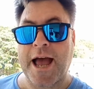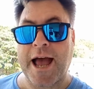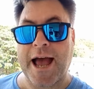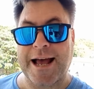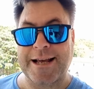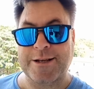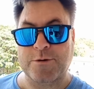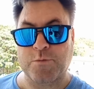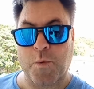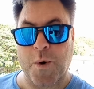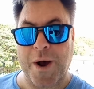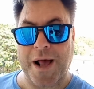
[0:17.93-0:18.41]

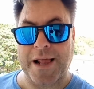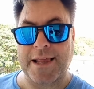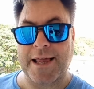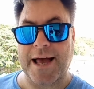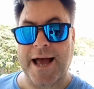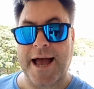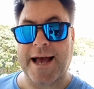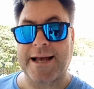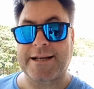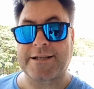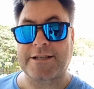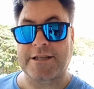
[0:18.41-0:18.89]
as well
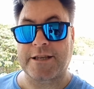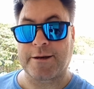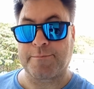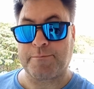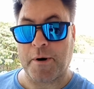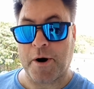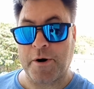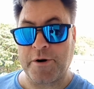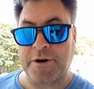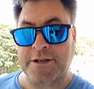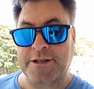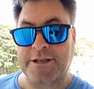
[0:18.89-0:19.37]
as the
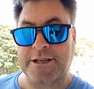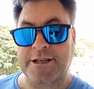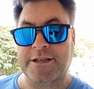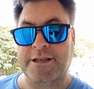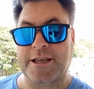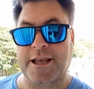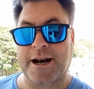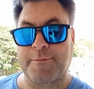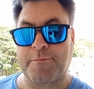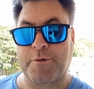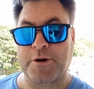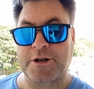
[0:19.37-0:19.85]
bonuses
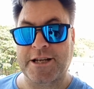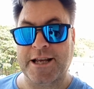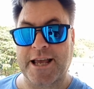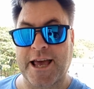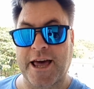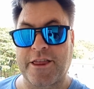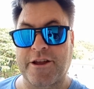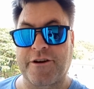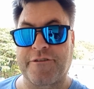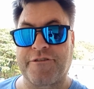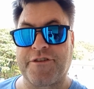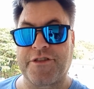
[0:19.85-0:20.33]
that I put
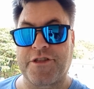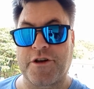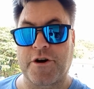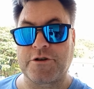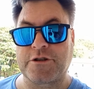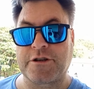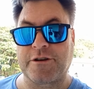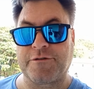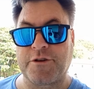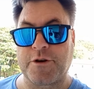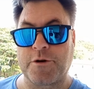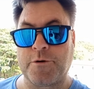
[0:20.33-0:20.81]
together for
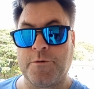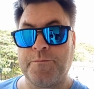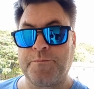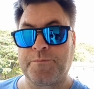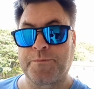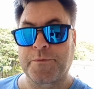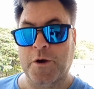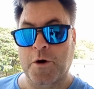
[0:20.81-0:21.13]
those of you